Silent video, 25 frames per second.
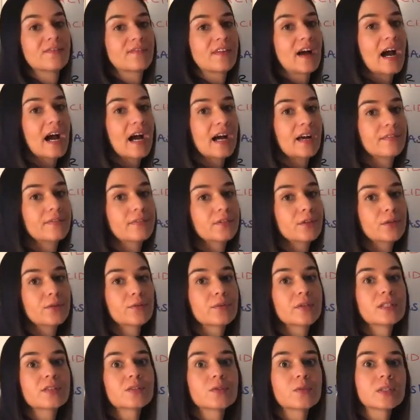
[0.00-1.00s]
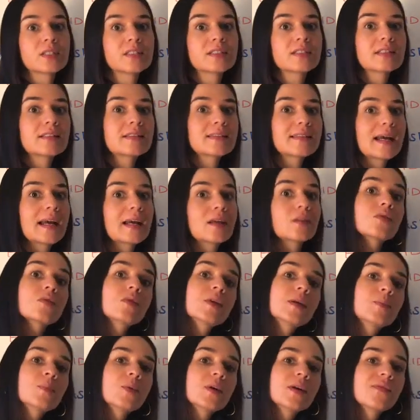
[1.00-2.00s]
to 5. Your resource could say
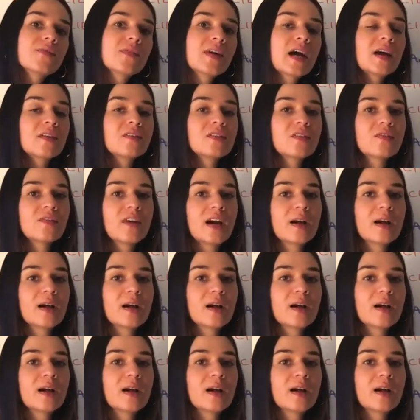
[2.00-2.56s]
3.5 to